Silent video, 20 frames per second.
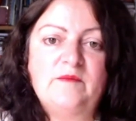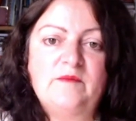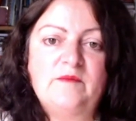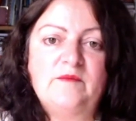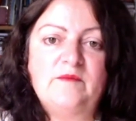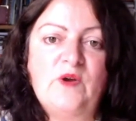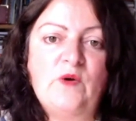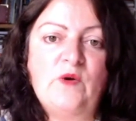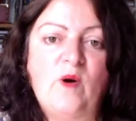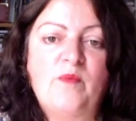
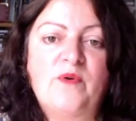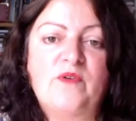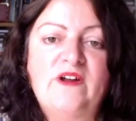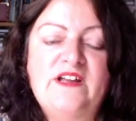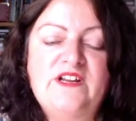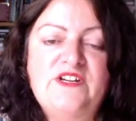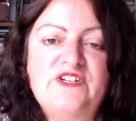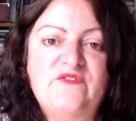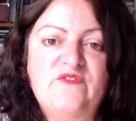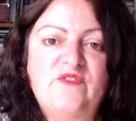
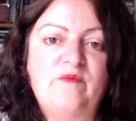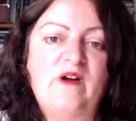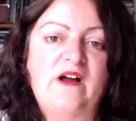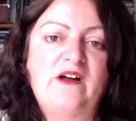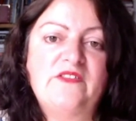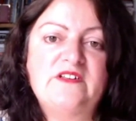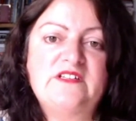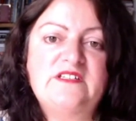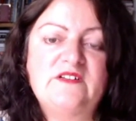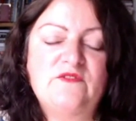cooperation from
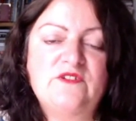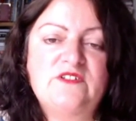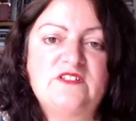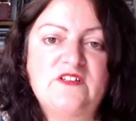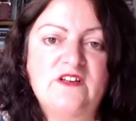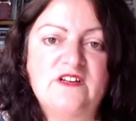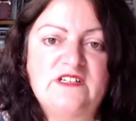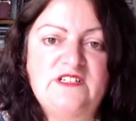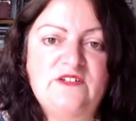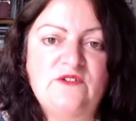other civil
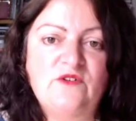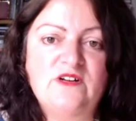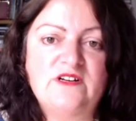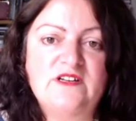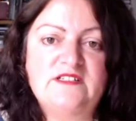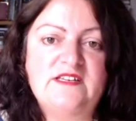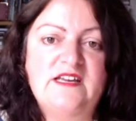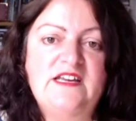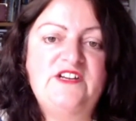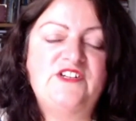society
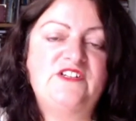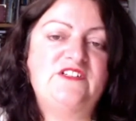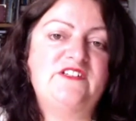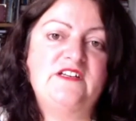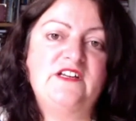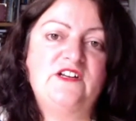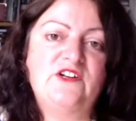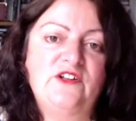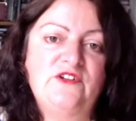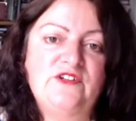organisations,
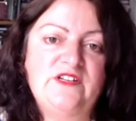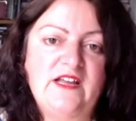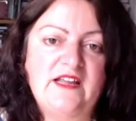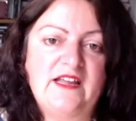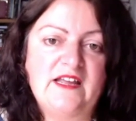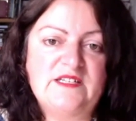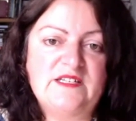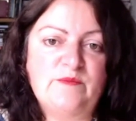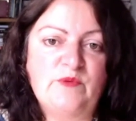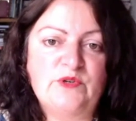including
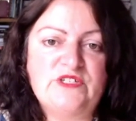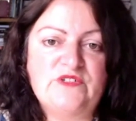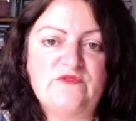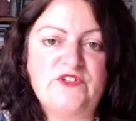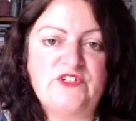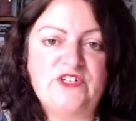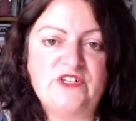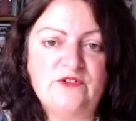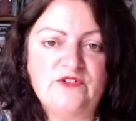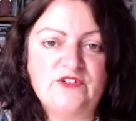Against Borders for
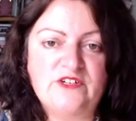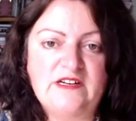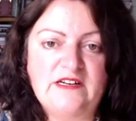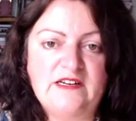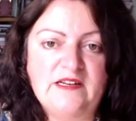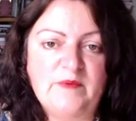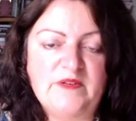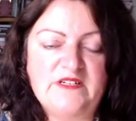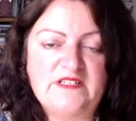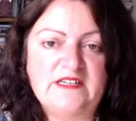Children and
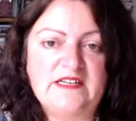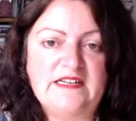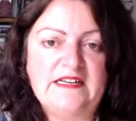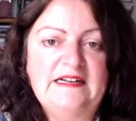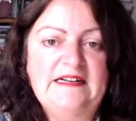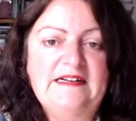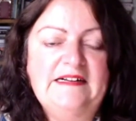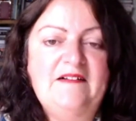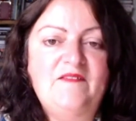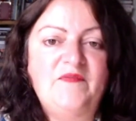Liberty
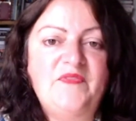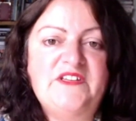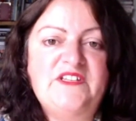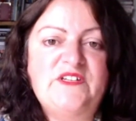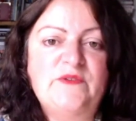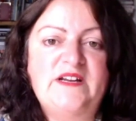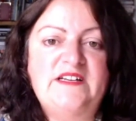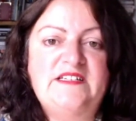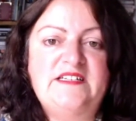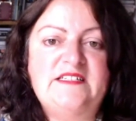in
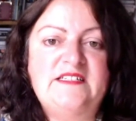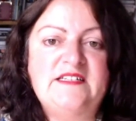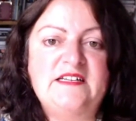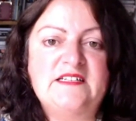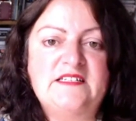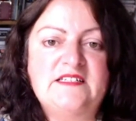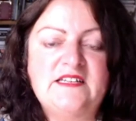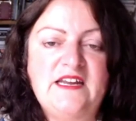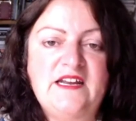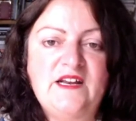
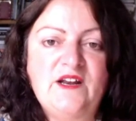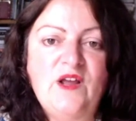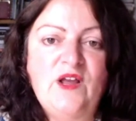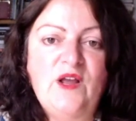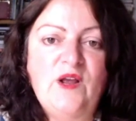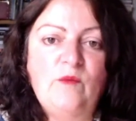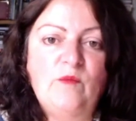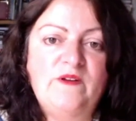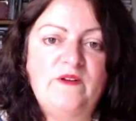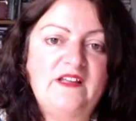2016,
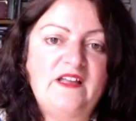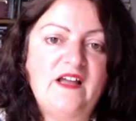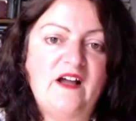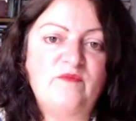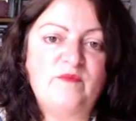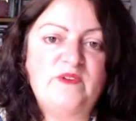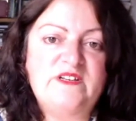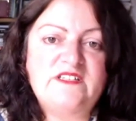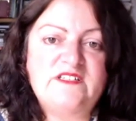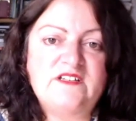when the
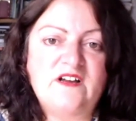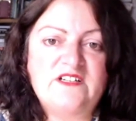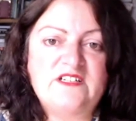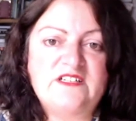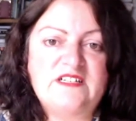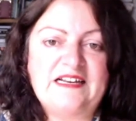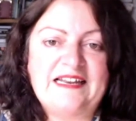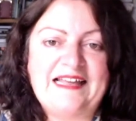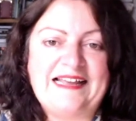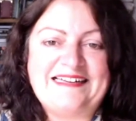government started
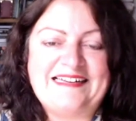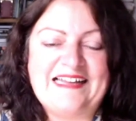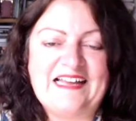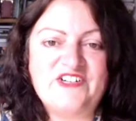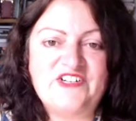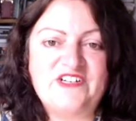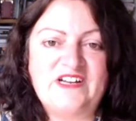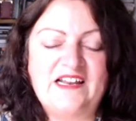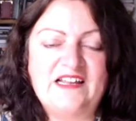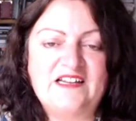to collect
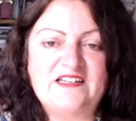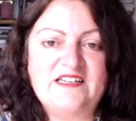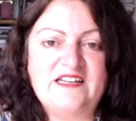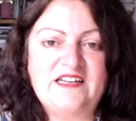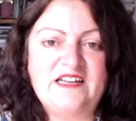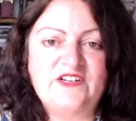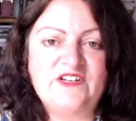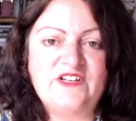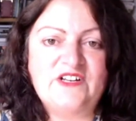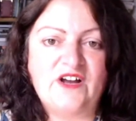nationality
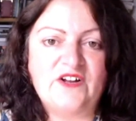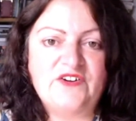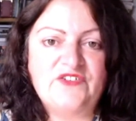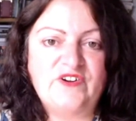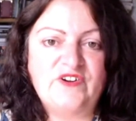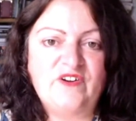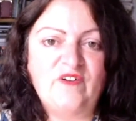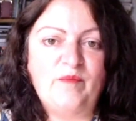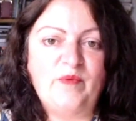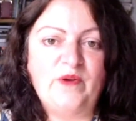and
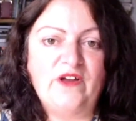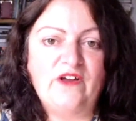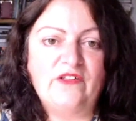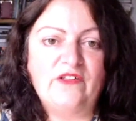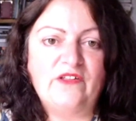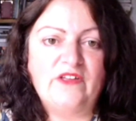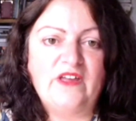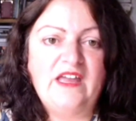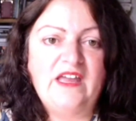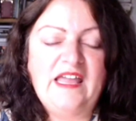country of
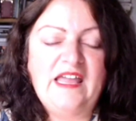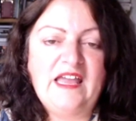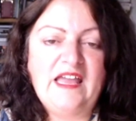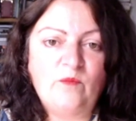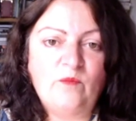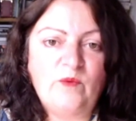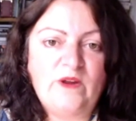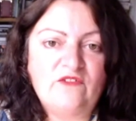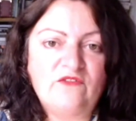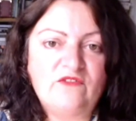birth.
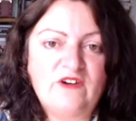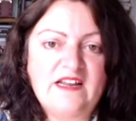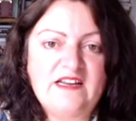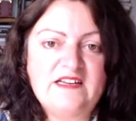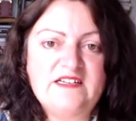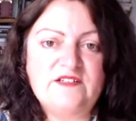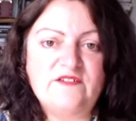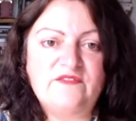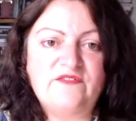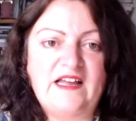And we
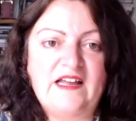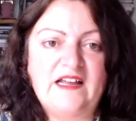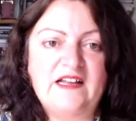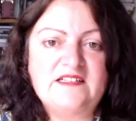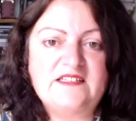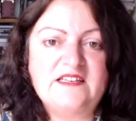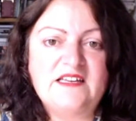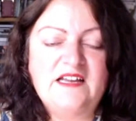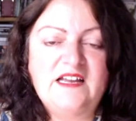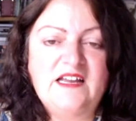raised the
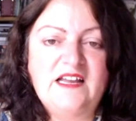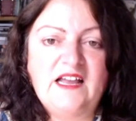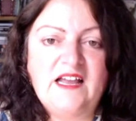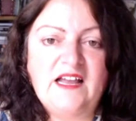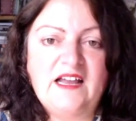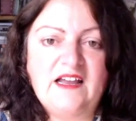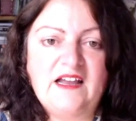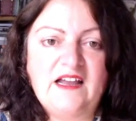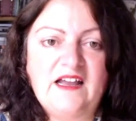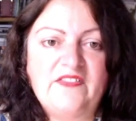flags
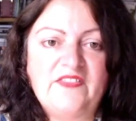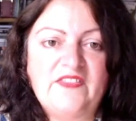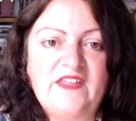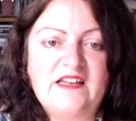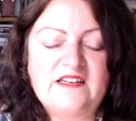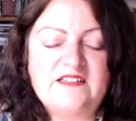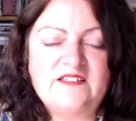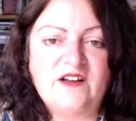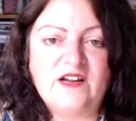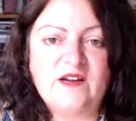at
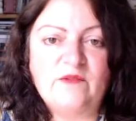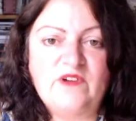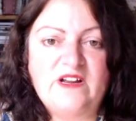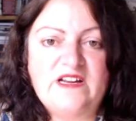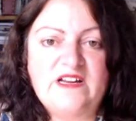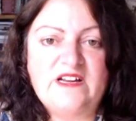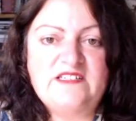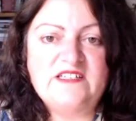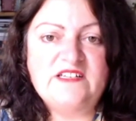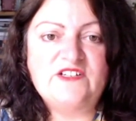that time,
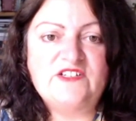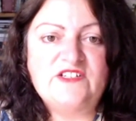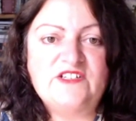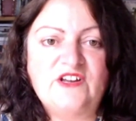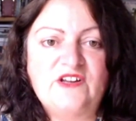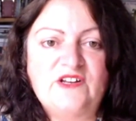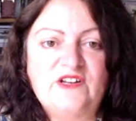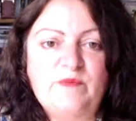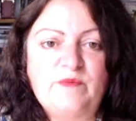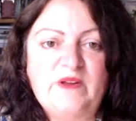raised the
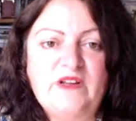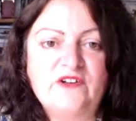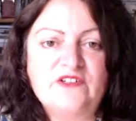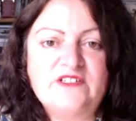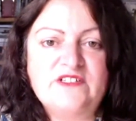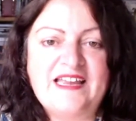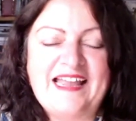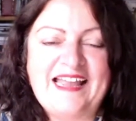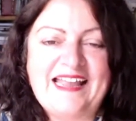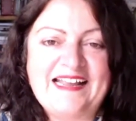concerns,
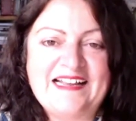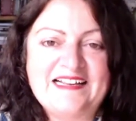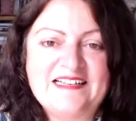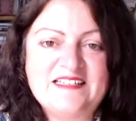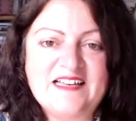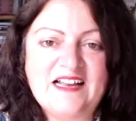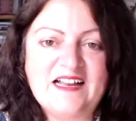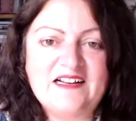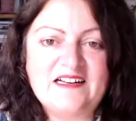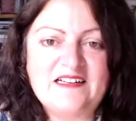because
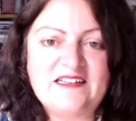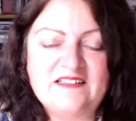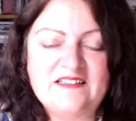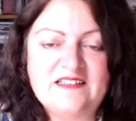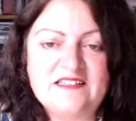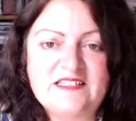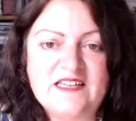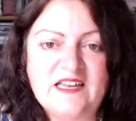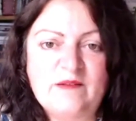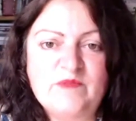exactly at
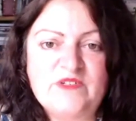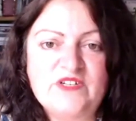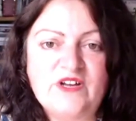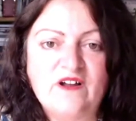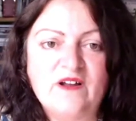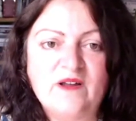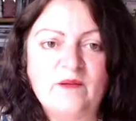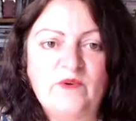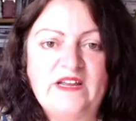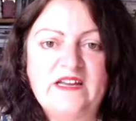the same
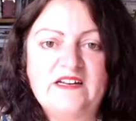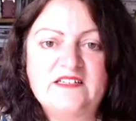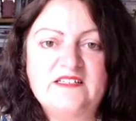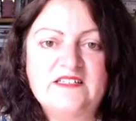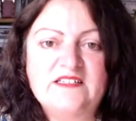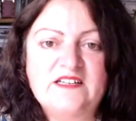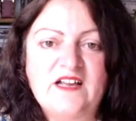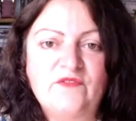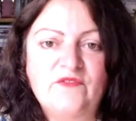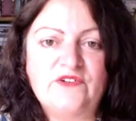time we had
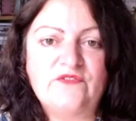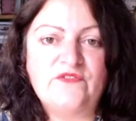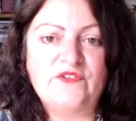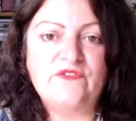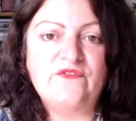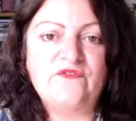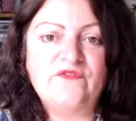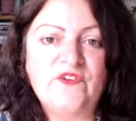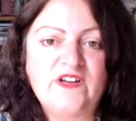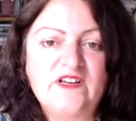discovered for
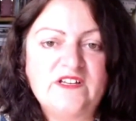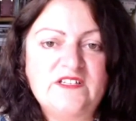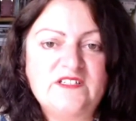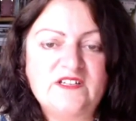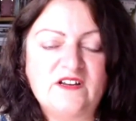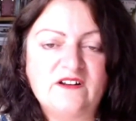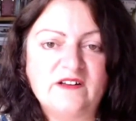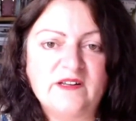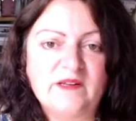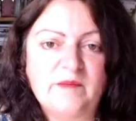the first
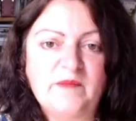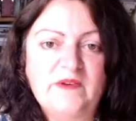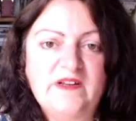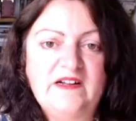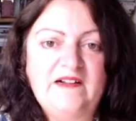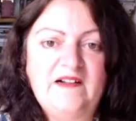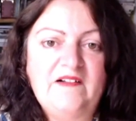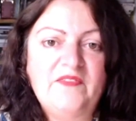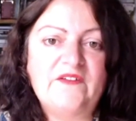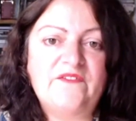time
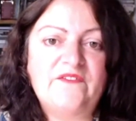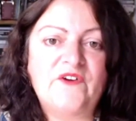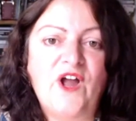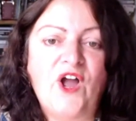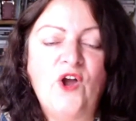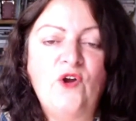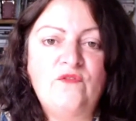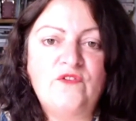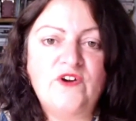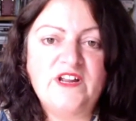that for
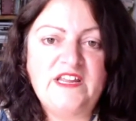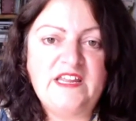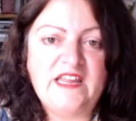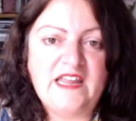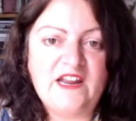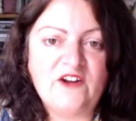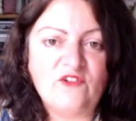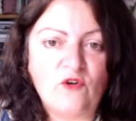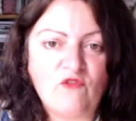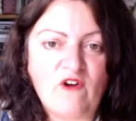over a
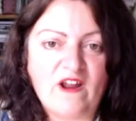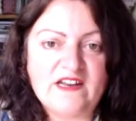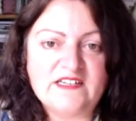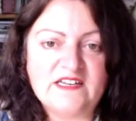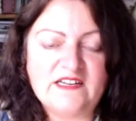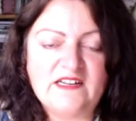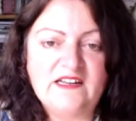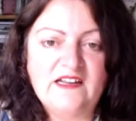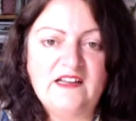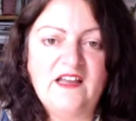year
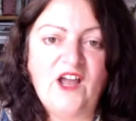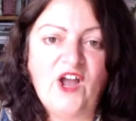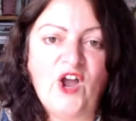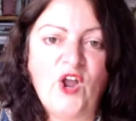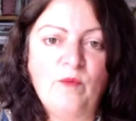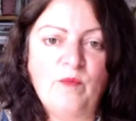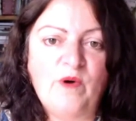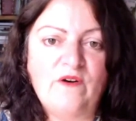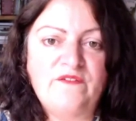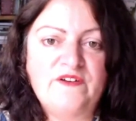already,
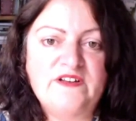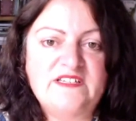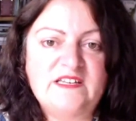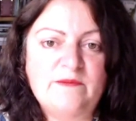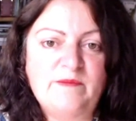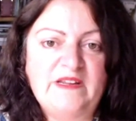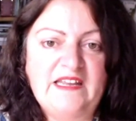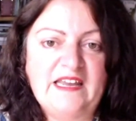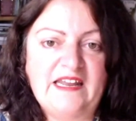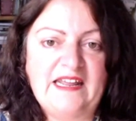Home Office had
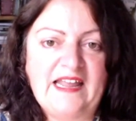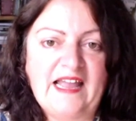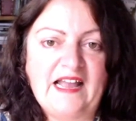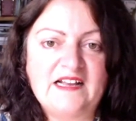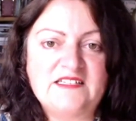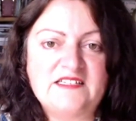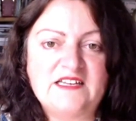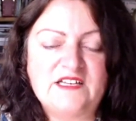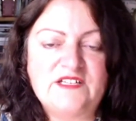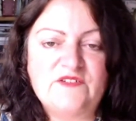been getting
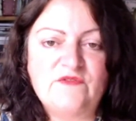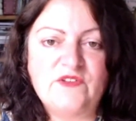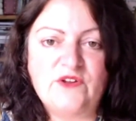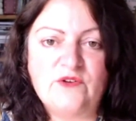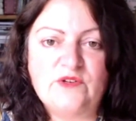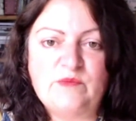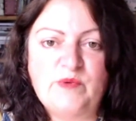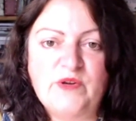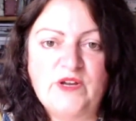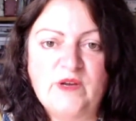access for
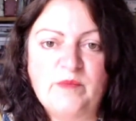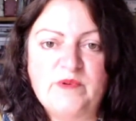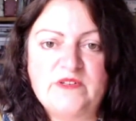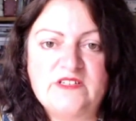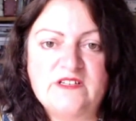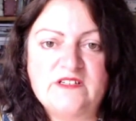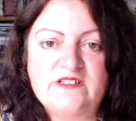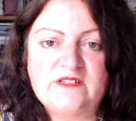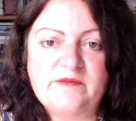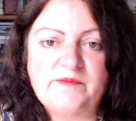those
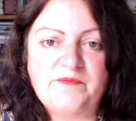purposes.